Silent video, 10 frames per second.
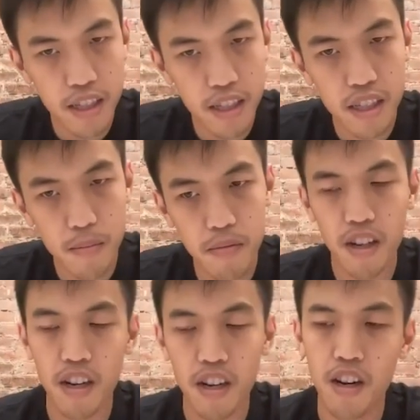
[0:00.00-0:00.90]
system
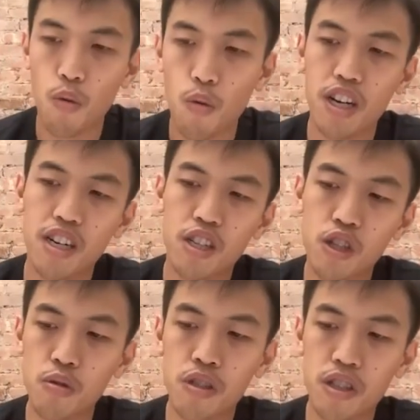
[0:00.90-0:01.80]
where a
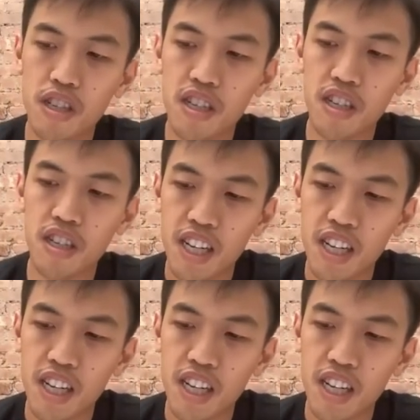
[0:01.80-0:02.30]
user